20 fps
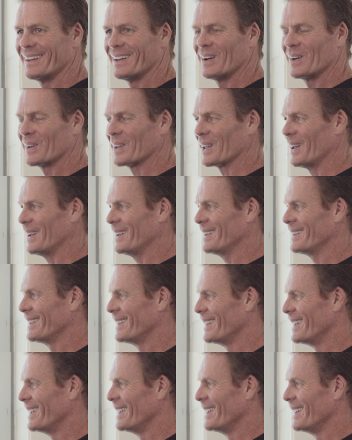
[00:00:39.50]
Okay?
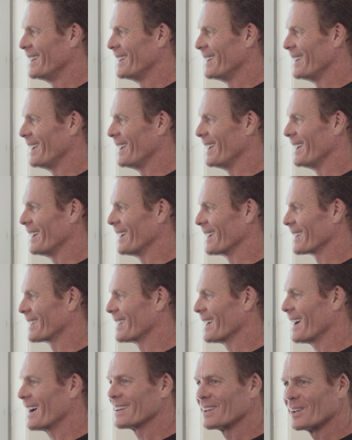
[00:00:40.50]

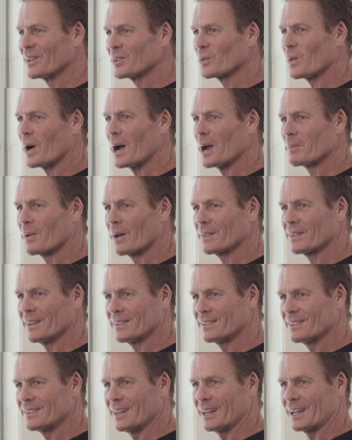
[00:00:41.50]
God knows why I brought
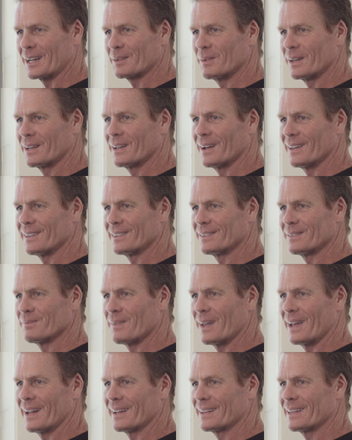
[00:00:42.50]
that stick, because,
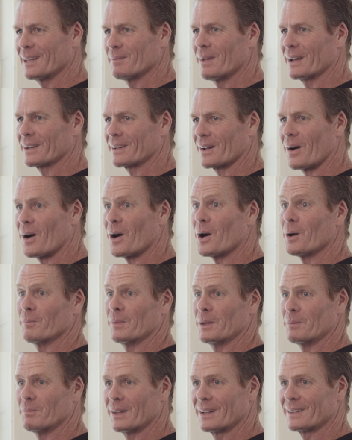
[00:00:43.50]
man, it came back to haunt
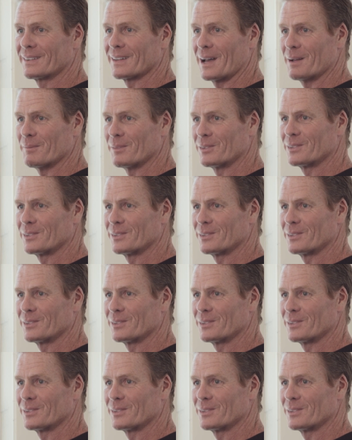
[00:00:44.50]
me big time.